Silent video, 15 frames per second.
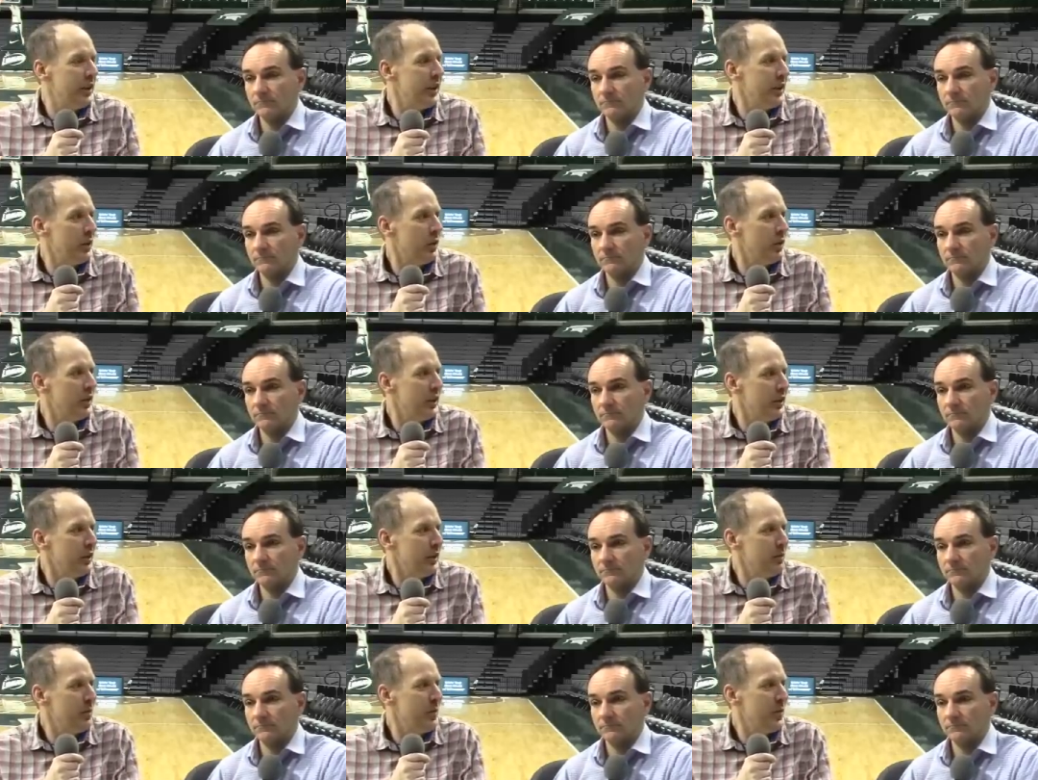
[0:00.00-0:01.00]
Speaker 1: going to
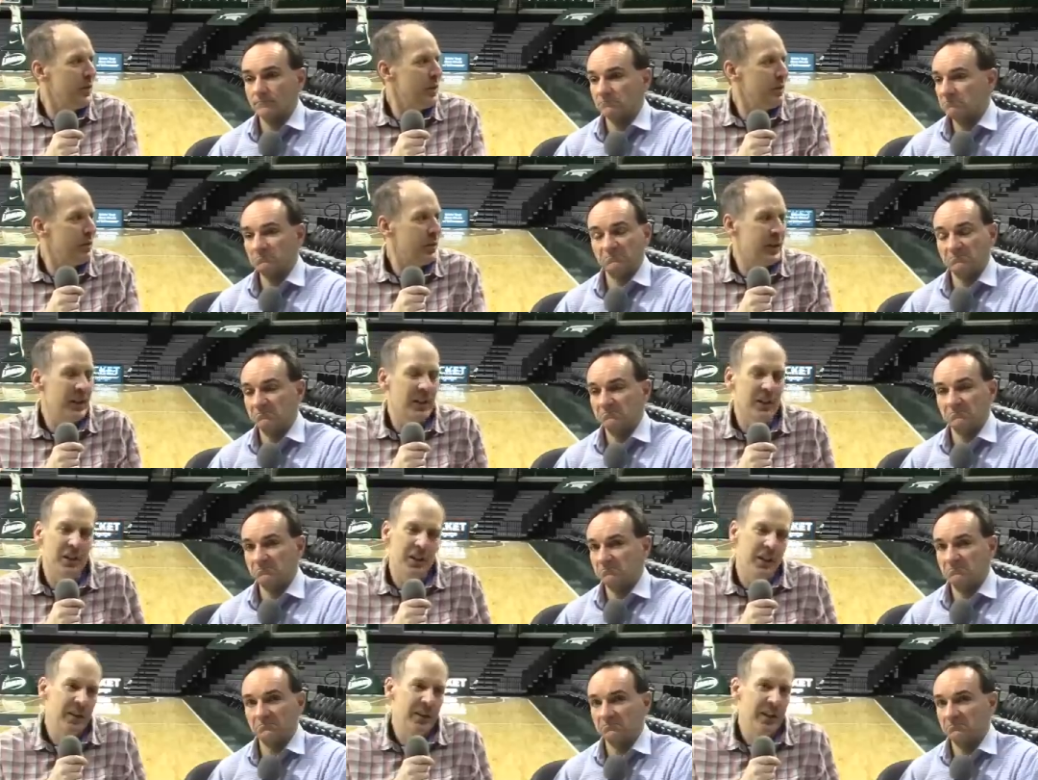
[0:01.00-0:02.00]
Europe? Playing in the
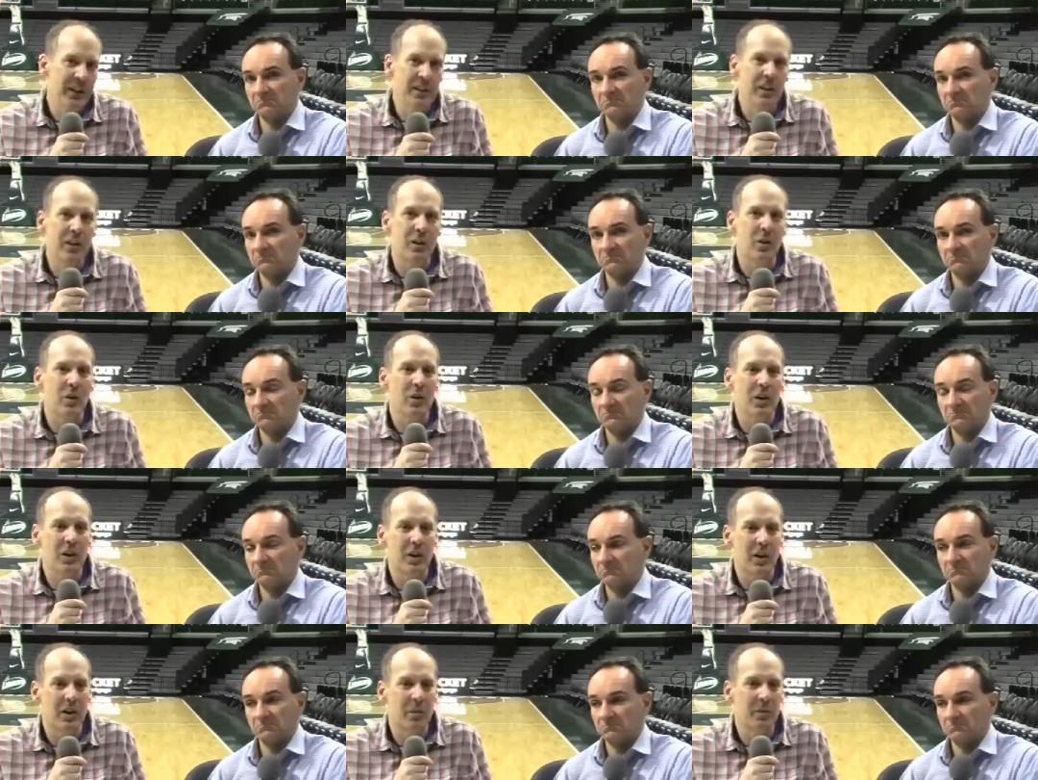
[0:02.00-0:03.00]
D League? No.
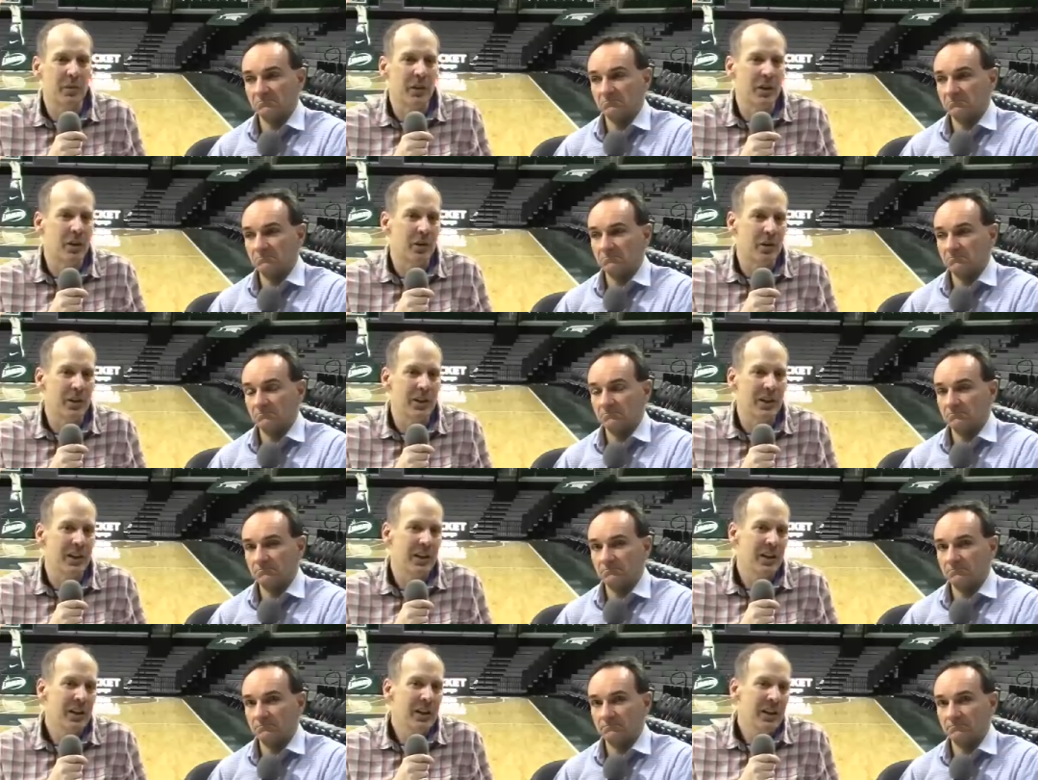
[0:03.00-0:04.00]
Um, you know, it,
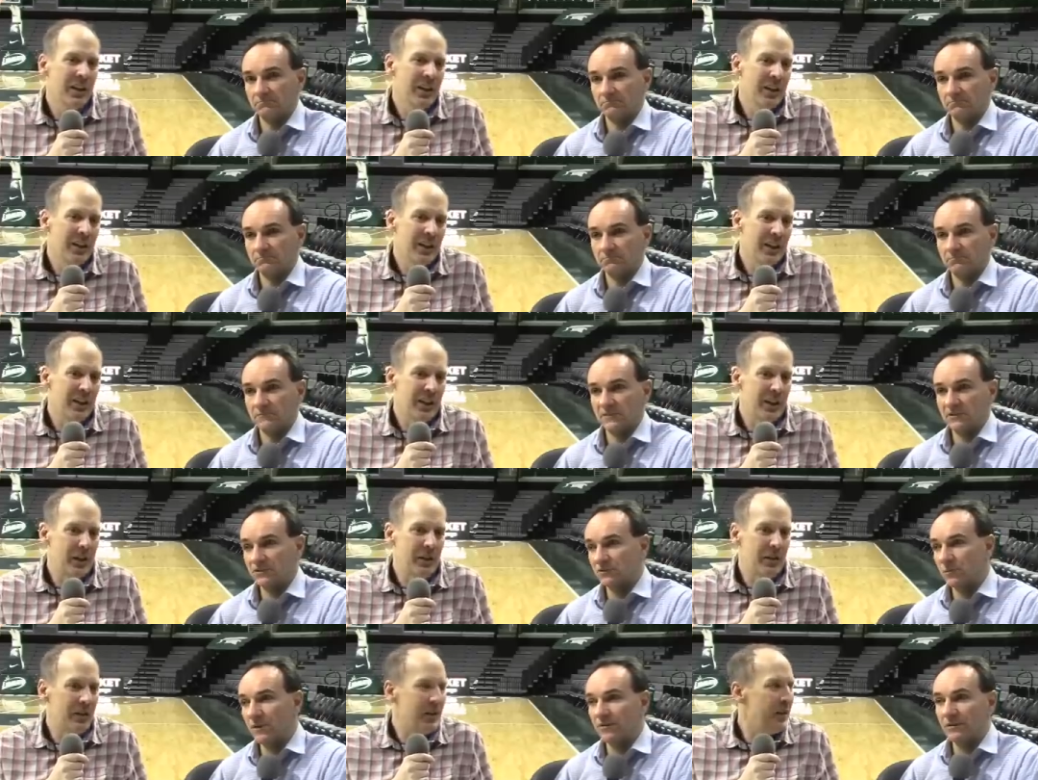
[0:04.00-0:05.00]
it's
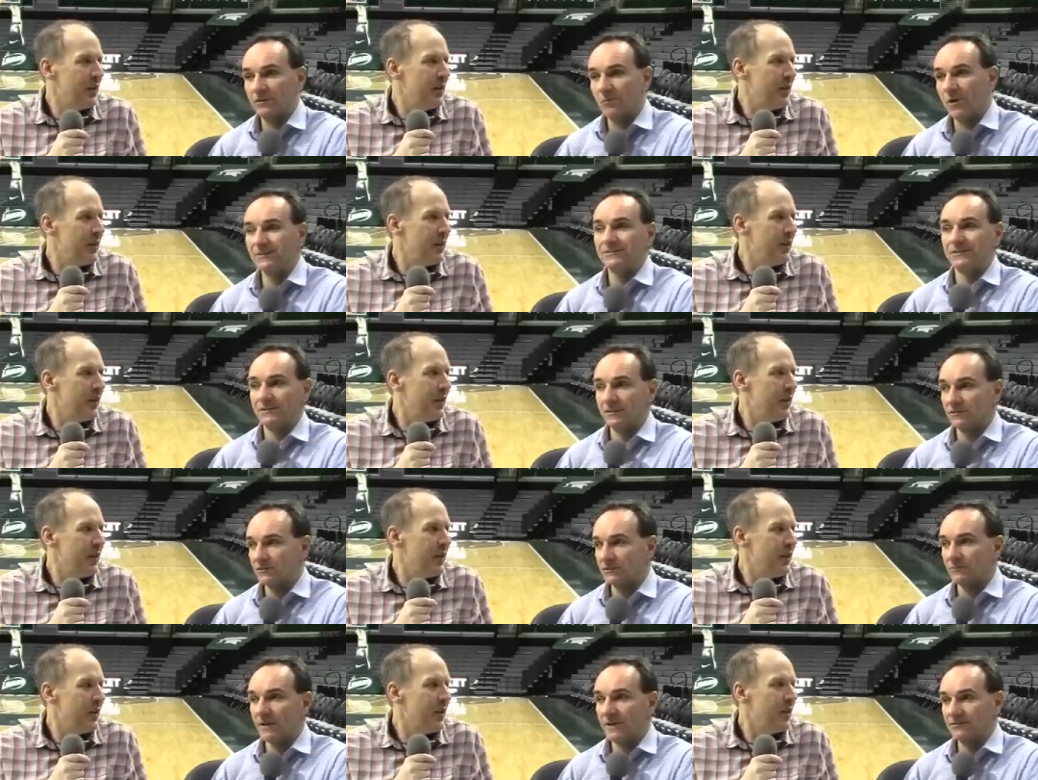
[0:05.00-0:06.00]
just whether he wants to, you know,
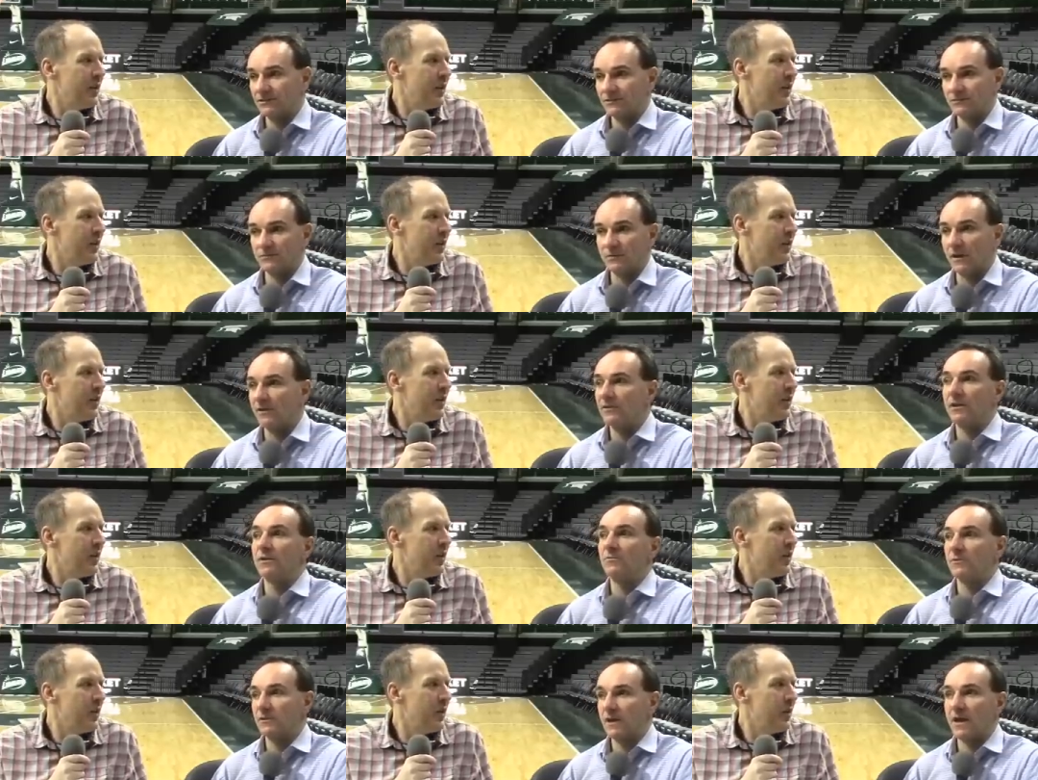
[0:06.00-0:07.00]
some guys just are done
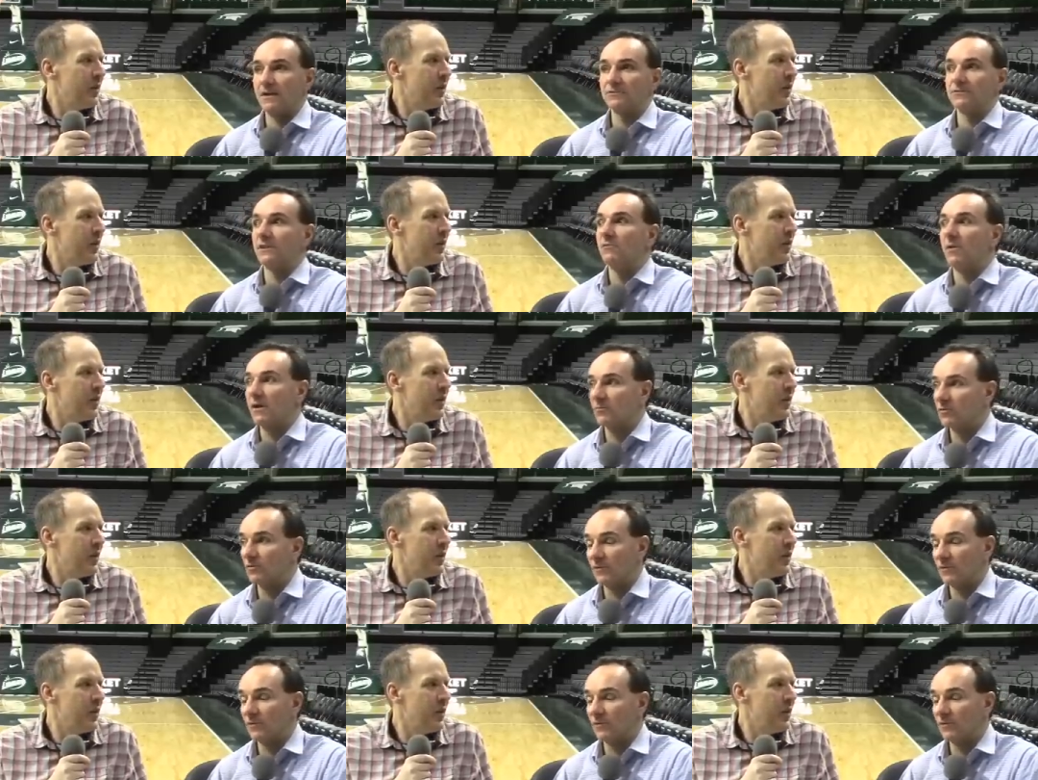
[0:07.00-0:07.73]
with college, they want to move